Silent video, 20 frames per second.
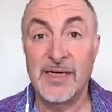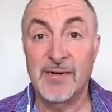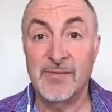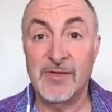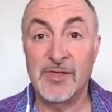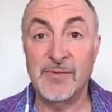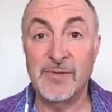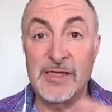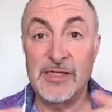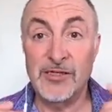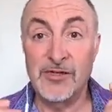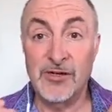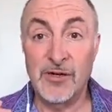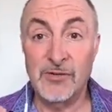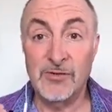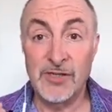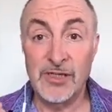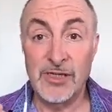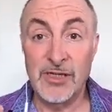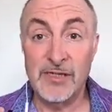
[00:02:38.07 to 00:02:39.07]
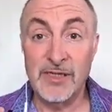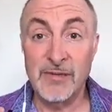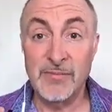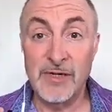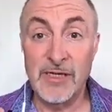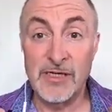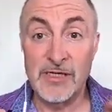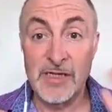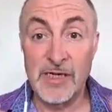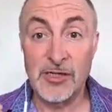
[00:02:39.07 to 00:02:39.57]
which means you don't share
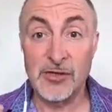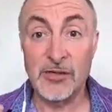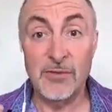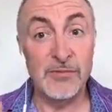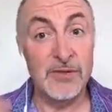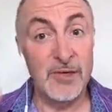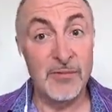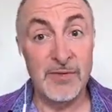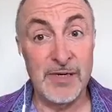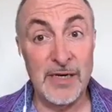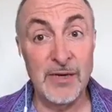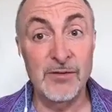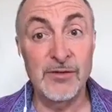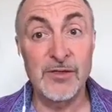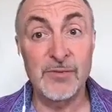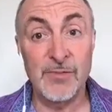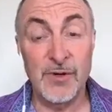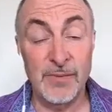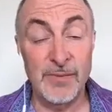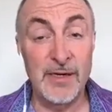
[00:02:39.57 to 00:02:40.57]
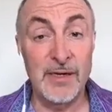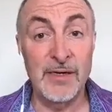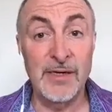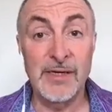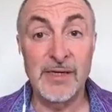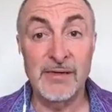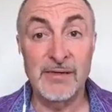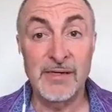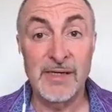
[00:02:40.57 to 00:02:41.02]
somebody sexually with somebody else, primarily.